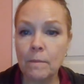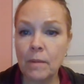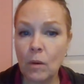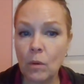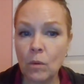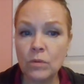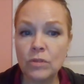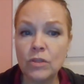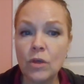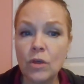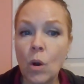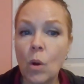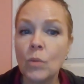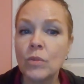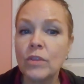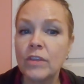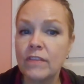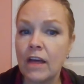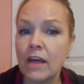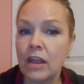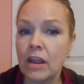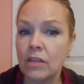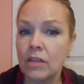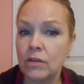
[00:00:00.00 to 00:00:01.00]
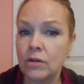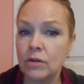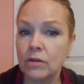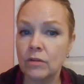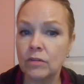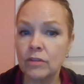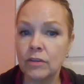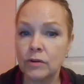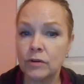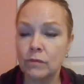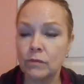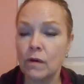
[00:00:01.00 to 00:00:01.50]
But with only that other
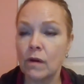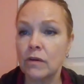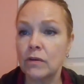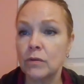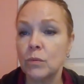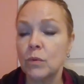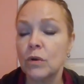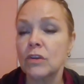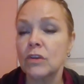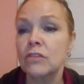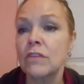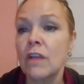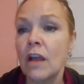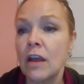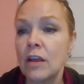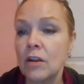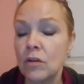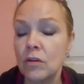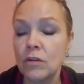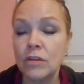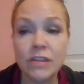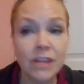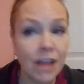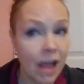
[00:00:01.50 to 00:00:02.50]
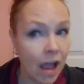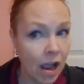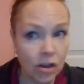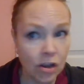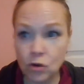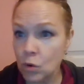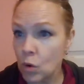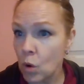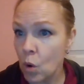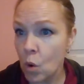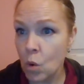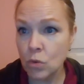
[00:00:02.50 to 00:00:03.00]
literary work's title, not
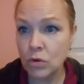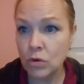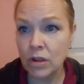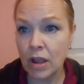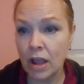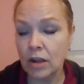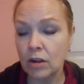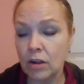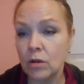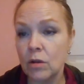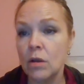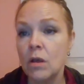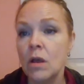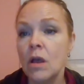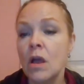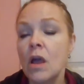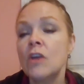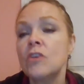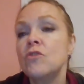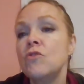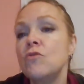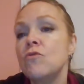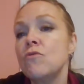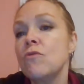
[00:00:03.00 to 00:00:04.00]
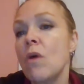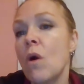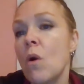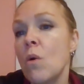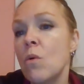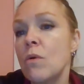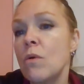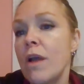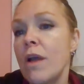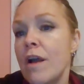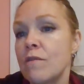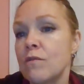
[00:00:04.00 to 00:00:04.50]
your own title. You
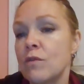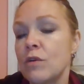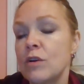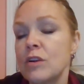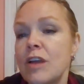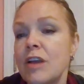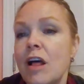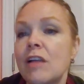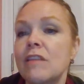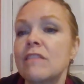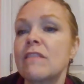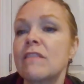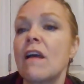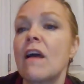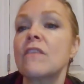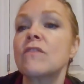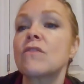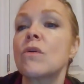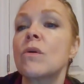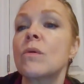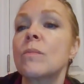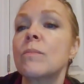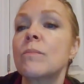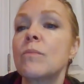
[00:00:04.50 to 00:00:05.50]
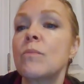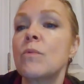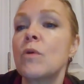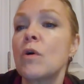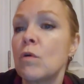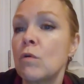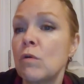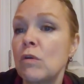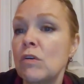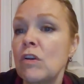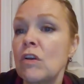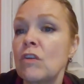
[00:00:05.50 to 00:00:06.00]
don't ever italicize or
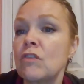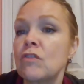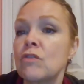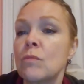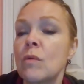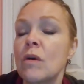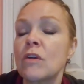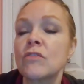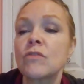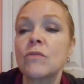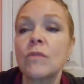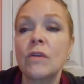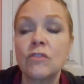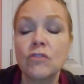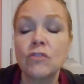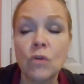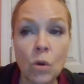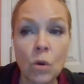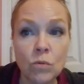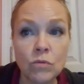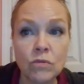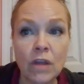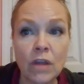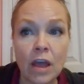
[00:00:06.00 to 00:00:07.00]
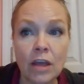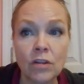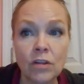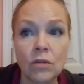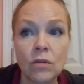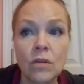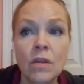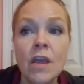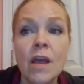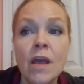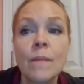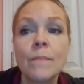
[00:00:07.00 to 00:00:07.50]
put quotation marks around your own
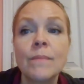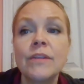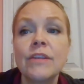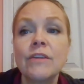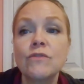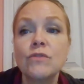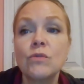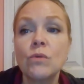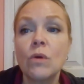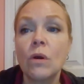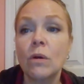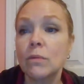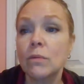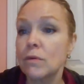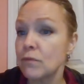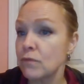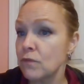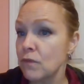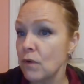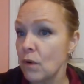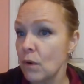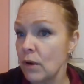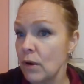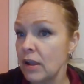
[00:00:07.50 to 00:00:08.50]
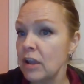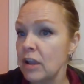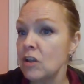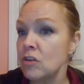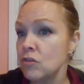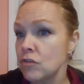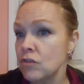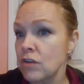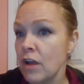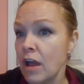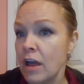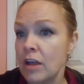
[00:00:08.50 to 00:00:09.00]
title. But if you are referring in
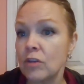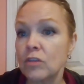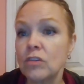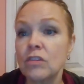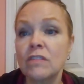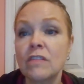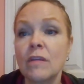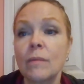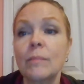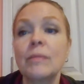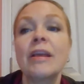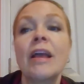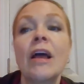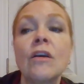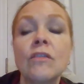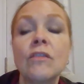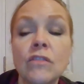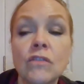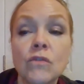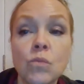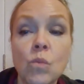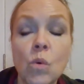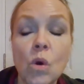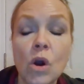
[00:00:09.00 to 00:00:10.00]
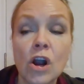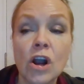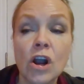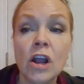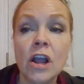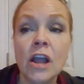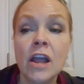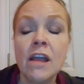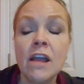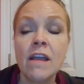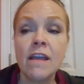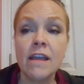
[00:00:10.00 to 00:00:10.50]
your title to somebody else's work,
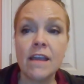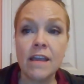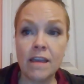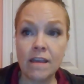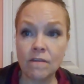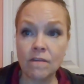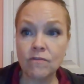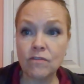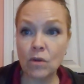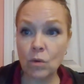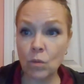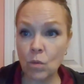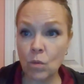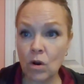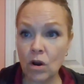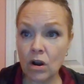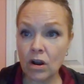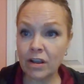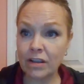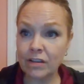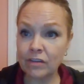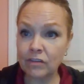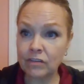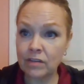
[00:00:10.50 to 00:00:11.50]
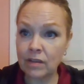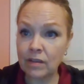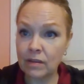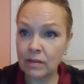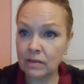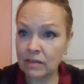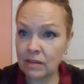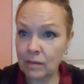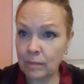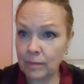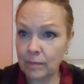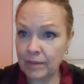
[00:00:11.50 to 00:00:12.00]
if their work is
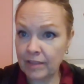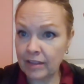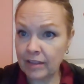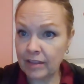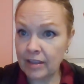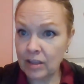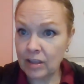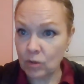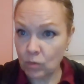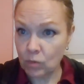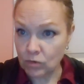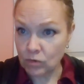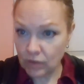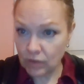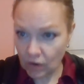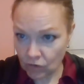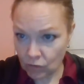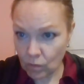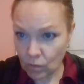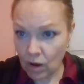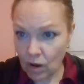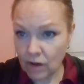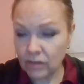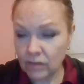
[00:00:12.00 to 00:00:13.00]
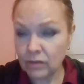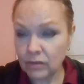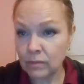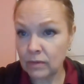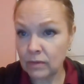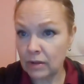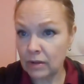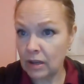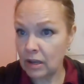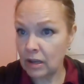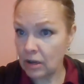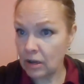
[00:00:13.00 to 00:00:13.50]
typically in quotation marks,
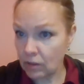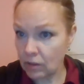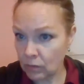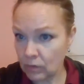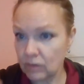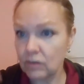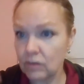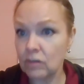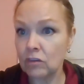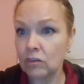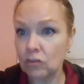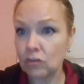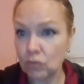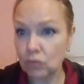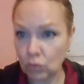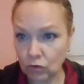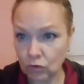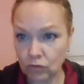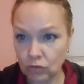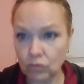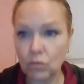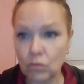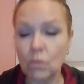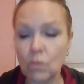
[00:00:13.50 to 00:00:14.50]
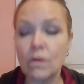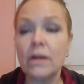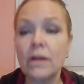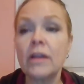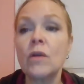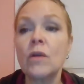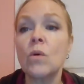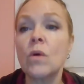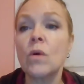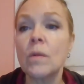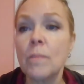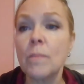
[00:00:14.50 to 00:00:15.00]
in other words, it's a short story
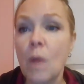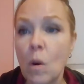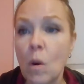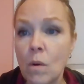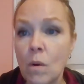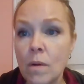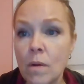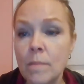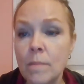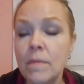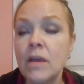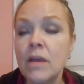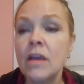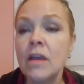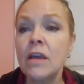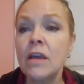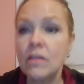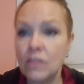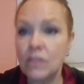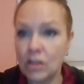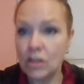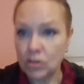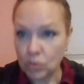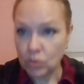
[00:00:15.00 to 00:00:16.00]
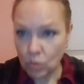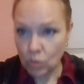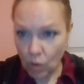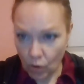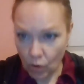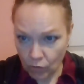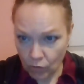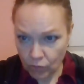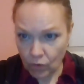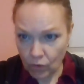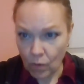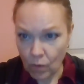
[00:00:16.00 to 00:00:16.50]
or a poem, then you
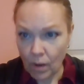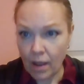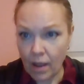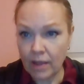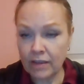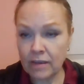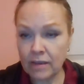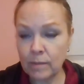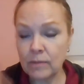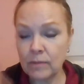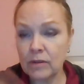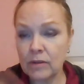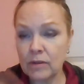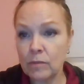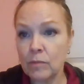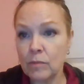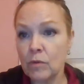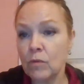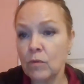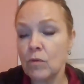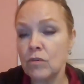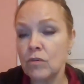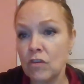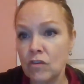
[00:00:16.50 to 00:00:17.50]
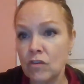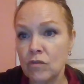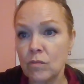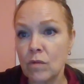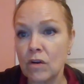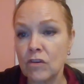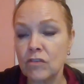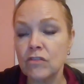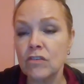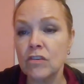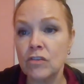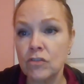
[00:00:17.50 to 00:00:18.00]
also keep it in quotation
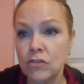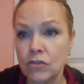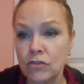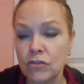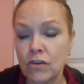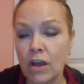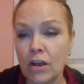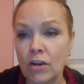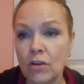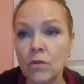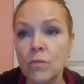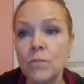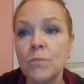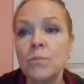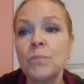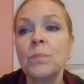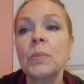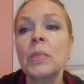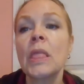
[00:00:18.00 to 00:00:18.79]
marks in your title.